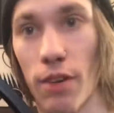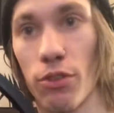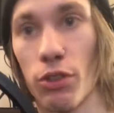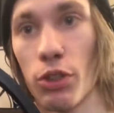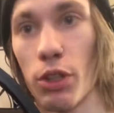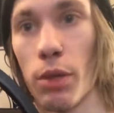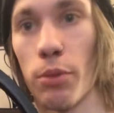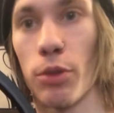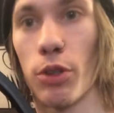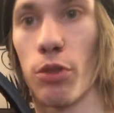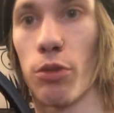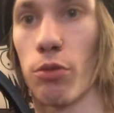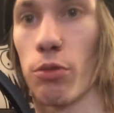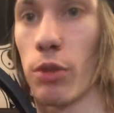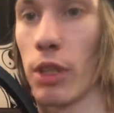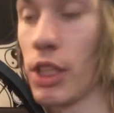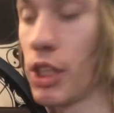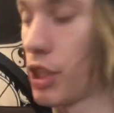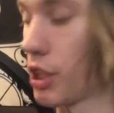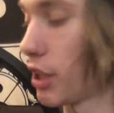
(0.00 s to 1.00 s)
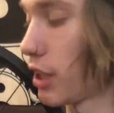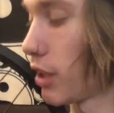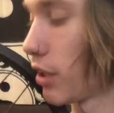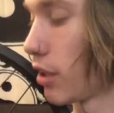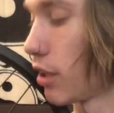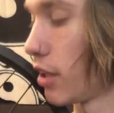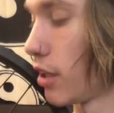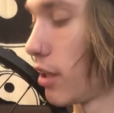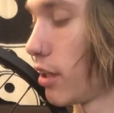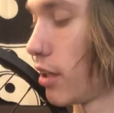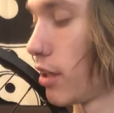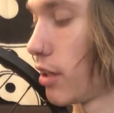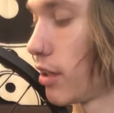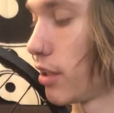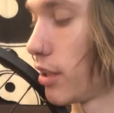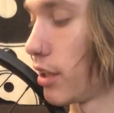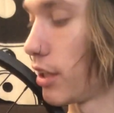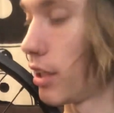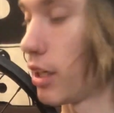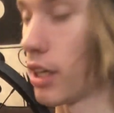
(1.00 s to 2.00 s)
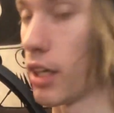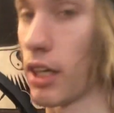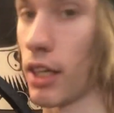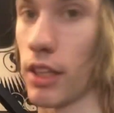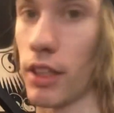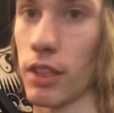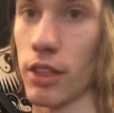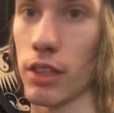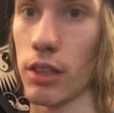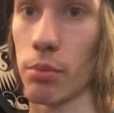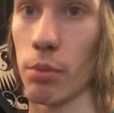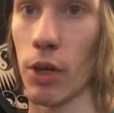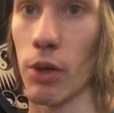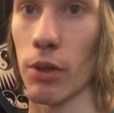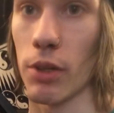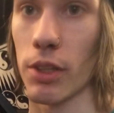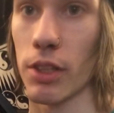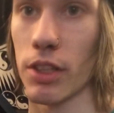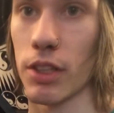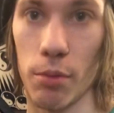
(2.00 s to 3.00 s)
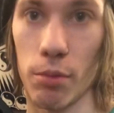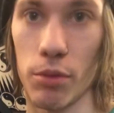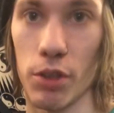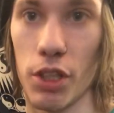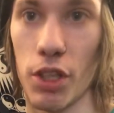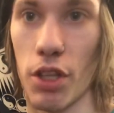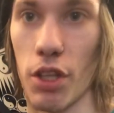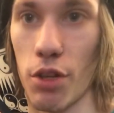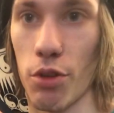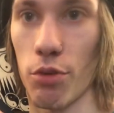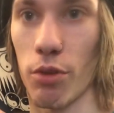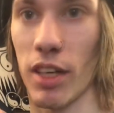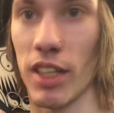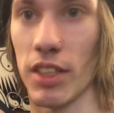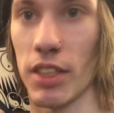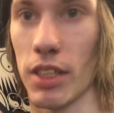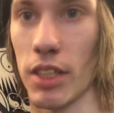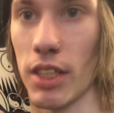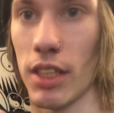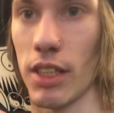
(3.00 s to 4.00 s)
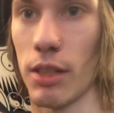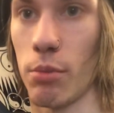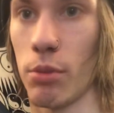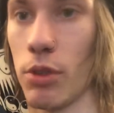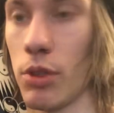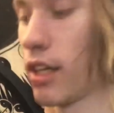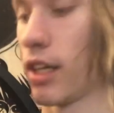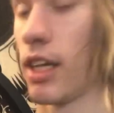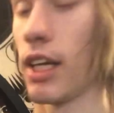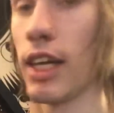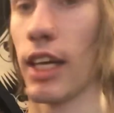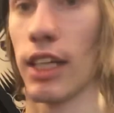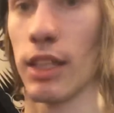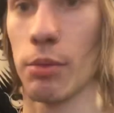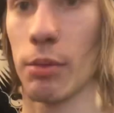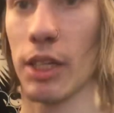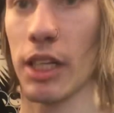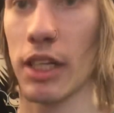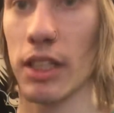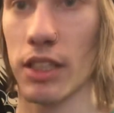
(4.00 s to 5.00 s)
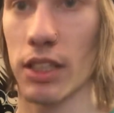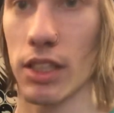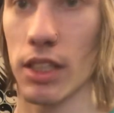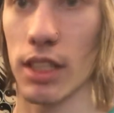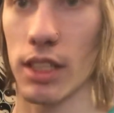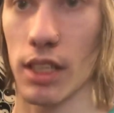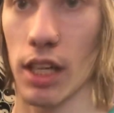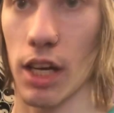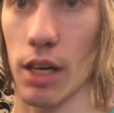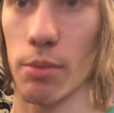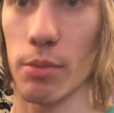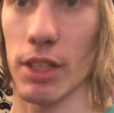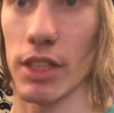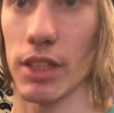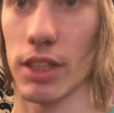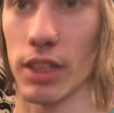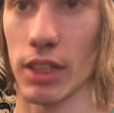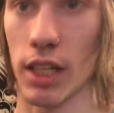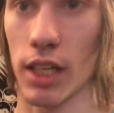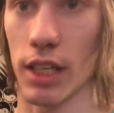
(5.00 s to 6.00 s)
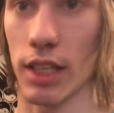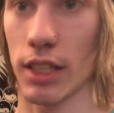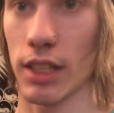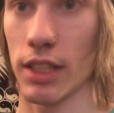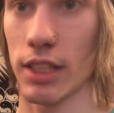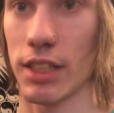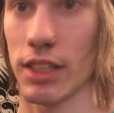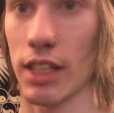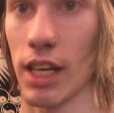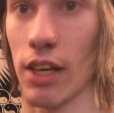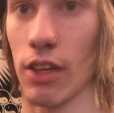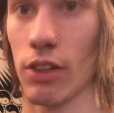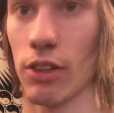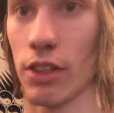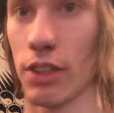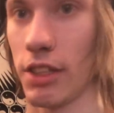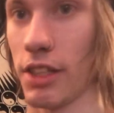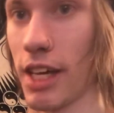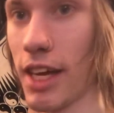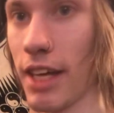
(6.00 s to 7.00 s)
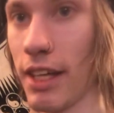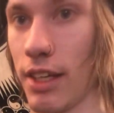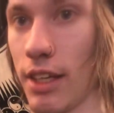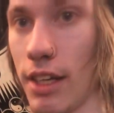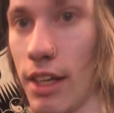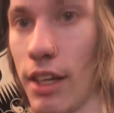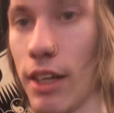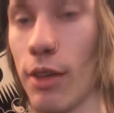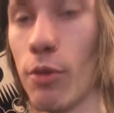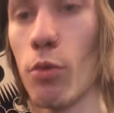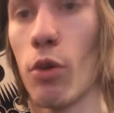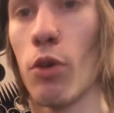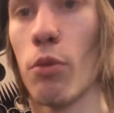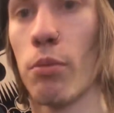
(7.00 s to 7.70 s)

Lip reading: trouble reaching the spokes to the threads of the nipples. It's because this hub is not centered yet, and it won't